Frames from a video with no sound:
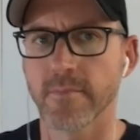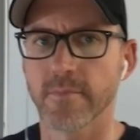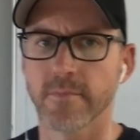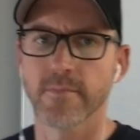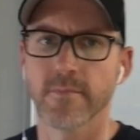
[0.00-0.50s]

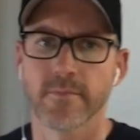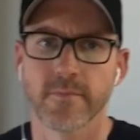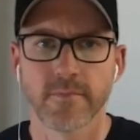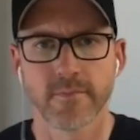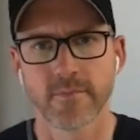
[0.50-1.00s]

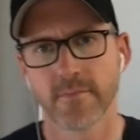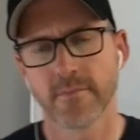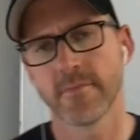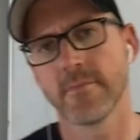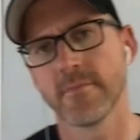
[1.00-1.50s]

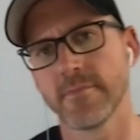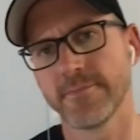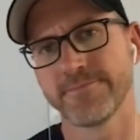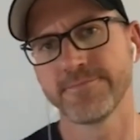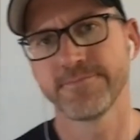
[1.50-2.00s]

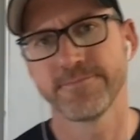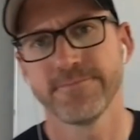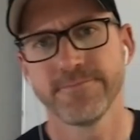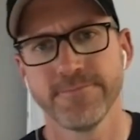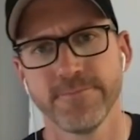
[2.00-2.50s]

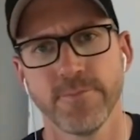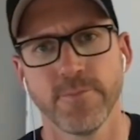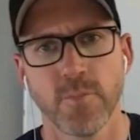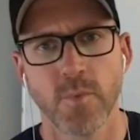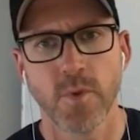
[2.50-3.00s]

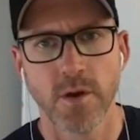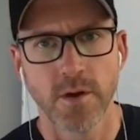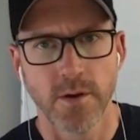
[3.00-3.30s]
(silent)